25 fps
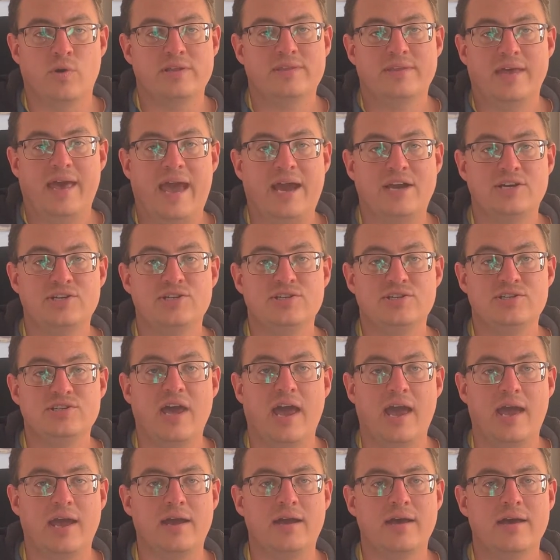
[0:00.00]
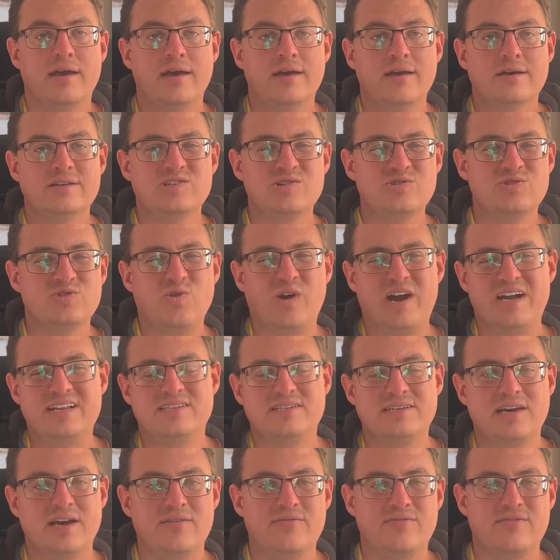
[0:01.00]
actually saying. So it's quite
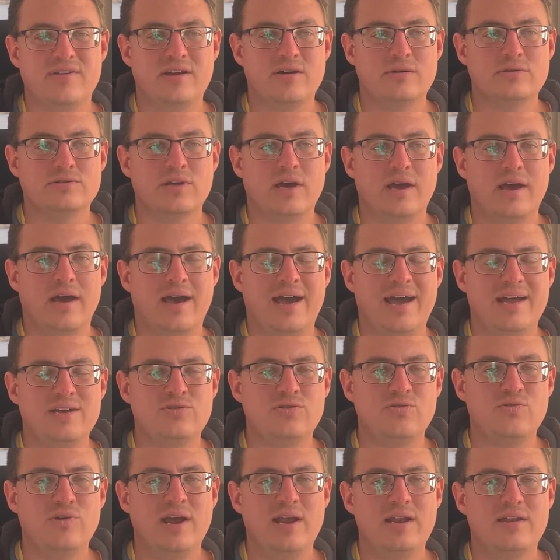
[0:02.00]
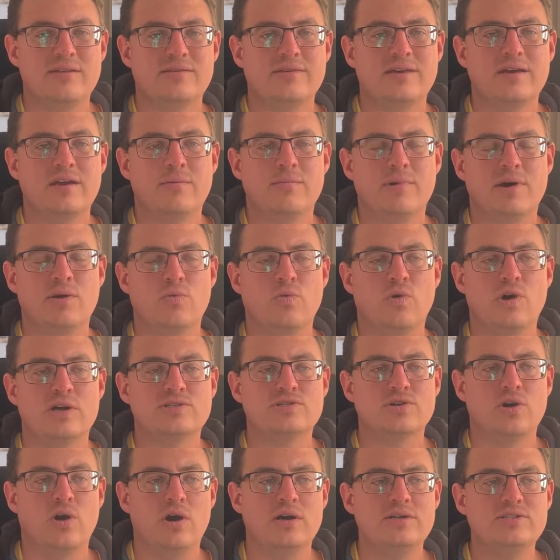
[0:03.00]
tough, and I had to really think about what
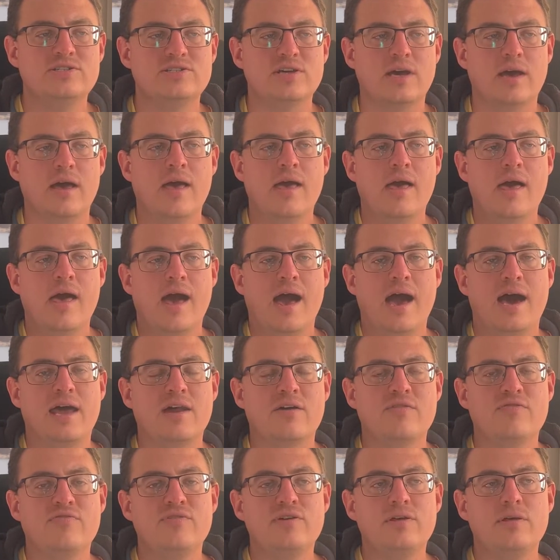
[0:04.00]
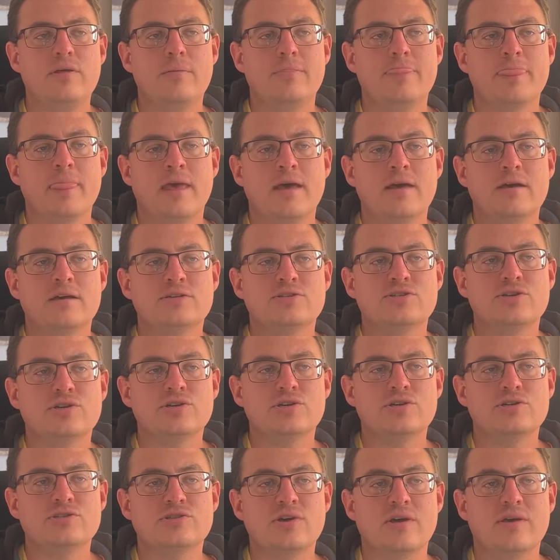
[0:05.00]
to answer. And I feel so
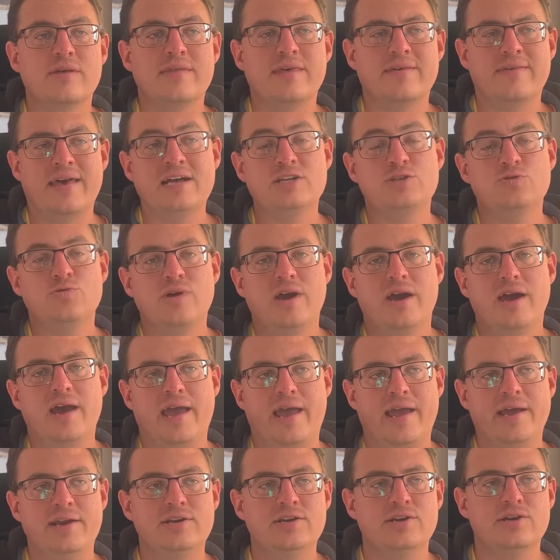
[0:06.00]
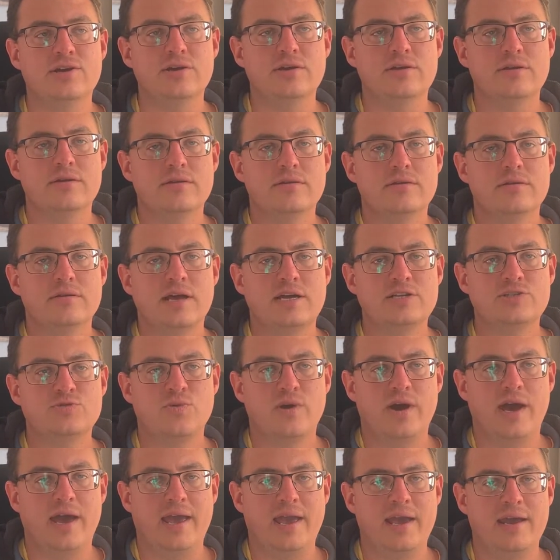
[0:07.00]
that's where I ended. That's
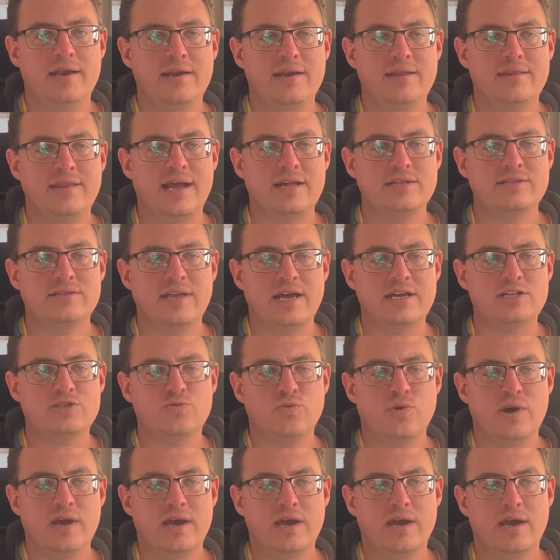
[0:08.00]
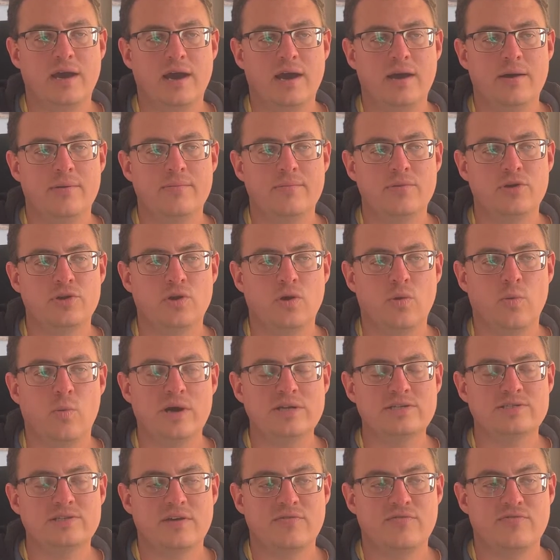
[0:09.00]
where
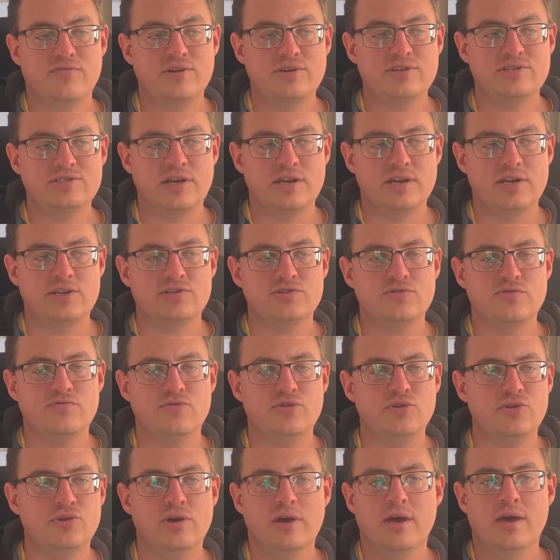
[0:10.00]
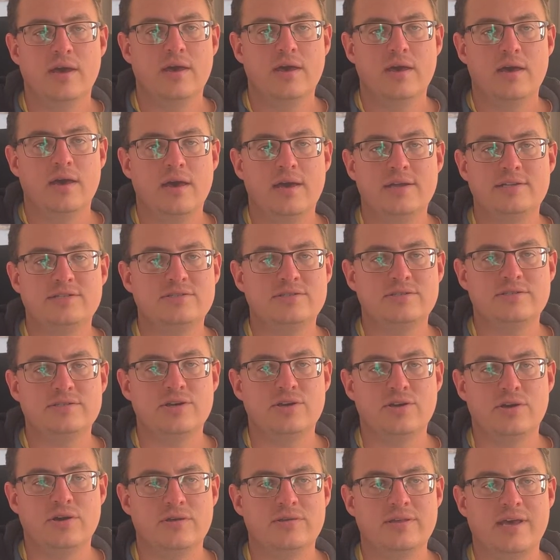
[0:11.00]
once I finished that interview, they
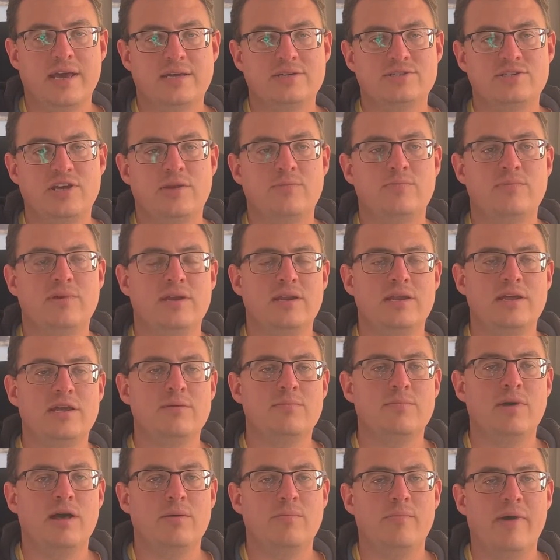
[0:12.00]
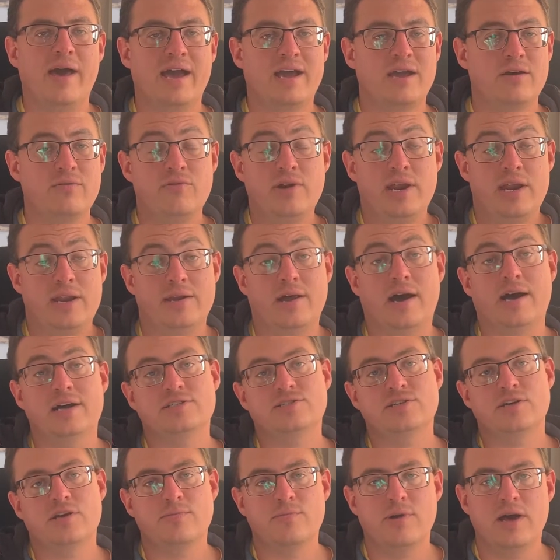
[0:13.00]
sent me an email back, a really
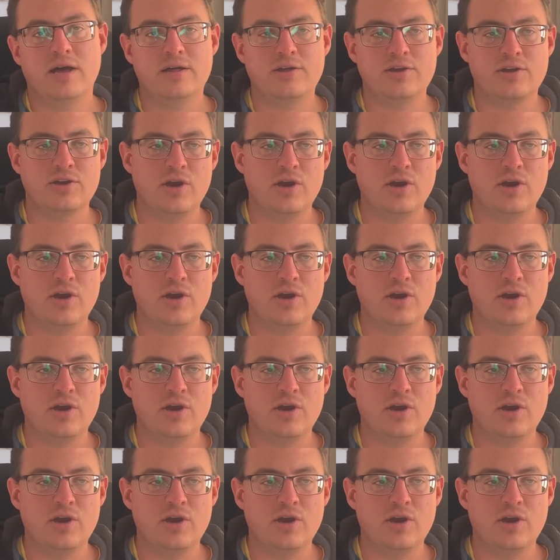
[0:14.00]
nice email,